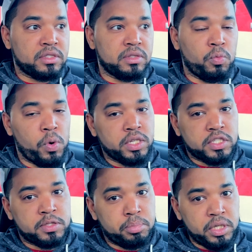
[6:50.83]
once
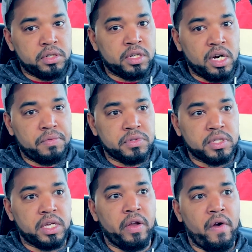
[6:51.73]
the splitter covers
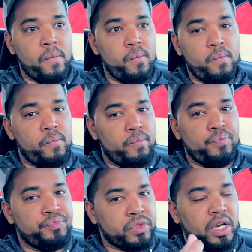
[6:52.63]
it,
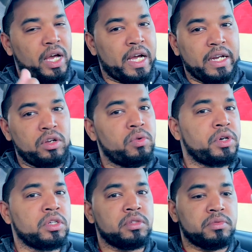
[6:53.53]
I got
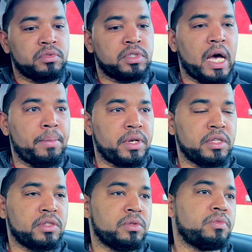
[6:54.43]
nowhere to tap it
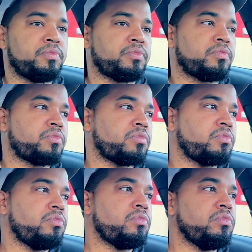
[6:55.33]
into.
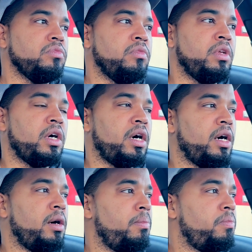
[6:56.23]

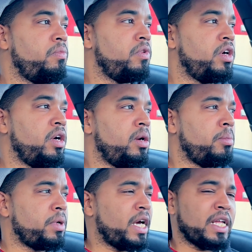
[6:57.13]

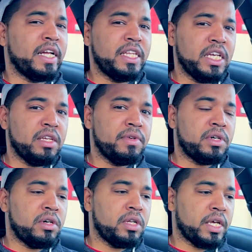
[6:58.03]
But yeah, at the end of it
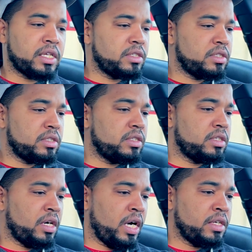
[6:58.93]
all, like
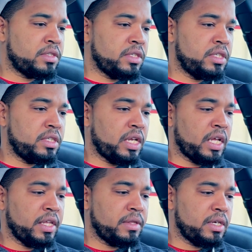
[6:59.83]
honestly,
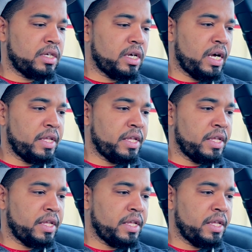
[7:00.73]
I